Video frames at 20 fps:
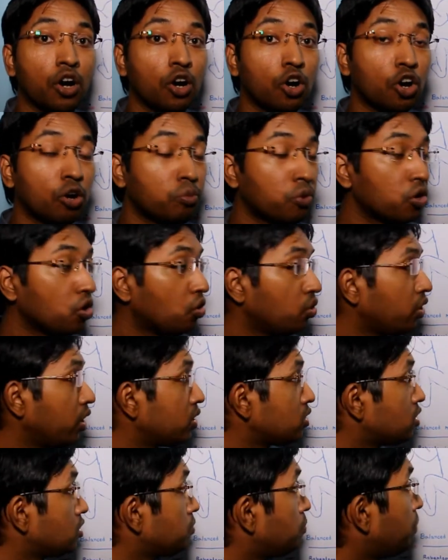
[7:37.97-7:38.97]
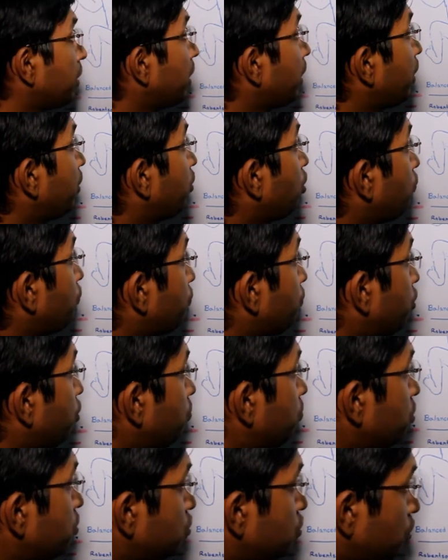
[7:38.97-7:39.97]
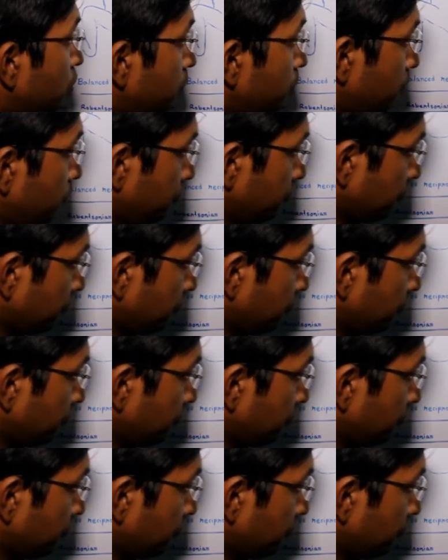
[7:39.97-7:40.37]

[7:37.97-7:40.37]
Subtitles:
homologous pair of chromosome.